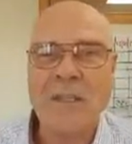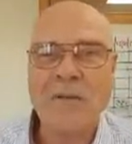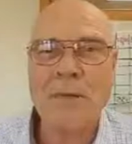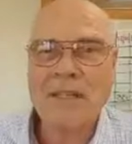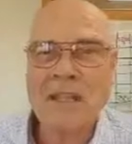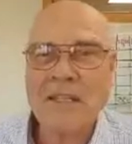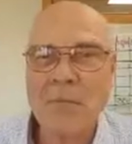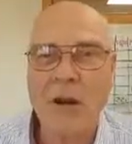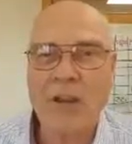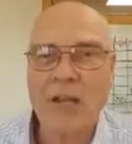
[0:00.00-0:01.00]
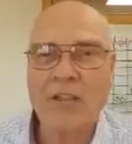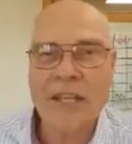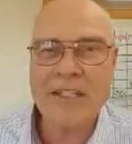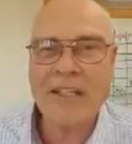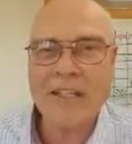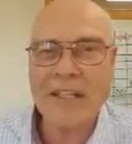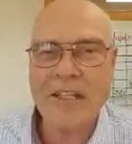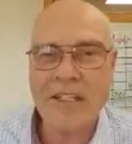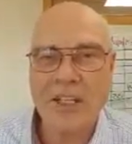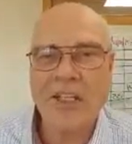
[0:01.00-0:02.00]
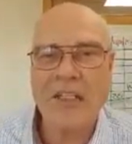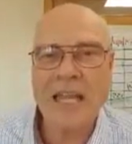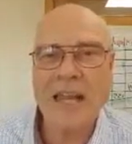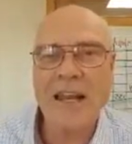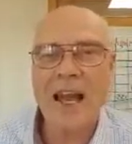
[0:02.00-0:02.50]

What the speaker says: Split test marketing. Jason teaches that a